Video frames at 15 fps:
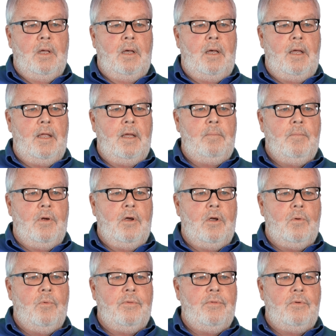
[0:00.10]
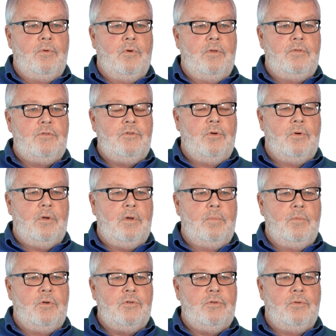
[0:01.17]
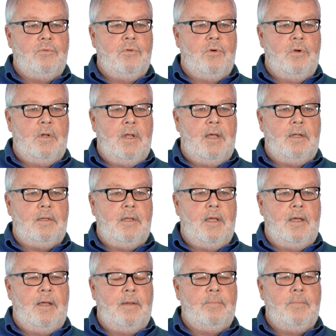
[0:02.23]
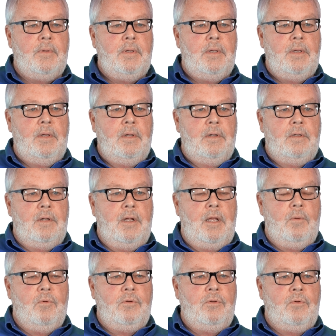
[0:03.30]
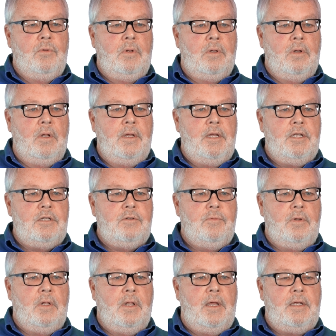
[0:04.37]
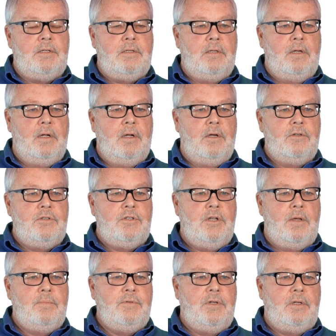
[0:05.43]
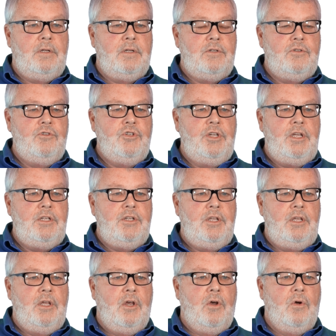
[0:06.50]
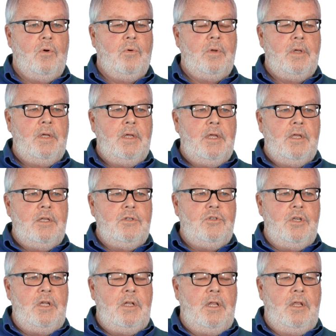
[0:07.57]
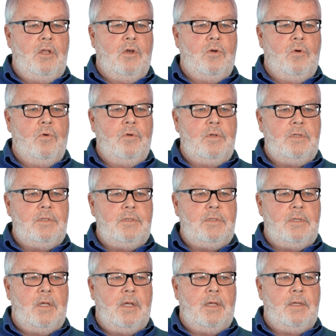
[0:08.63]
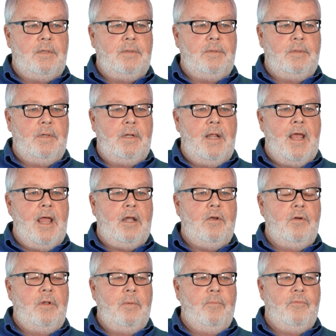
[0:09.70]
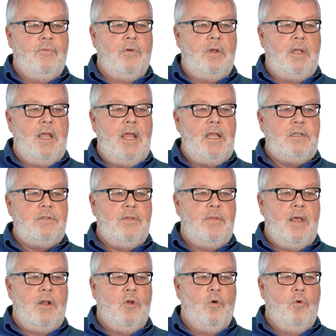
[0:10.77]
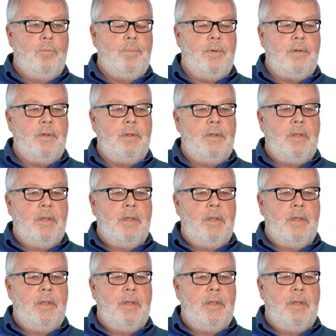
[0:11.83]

Hi, I'm Mark with the North Shore Commercial Door.com. Today we're doing a little history lesson and our subject is GTO. GTO is uh, an acronym for Gates That Open.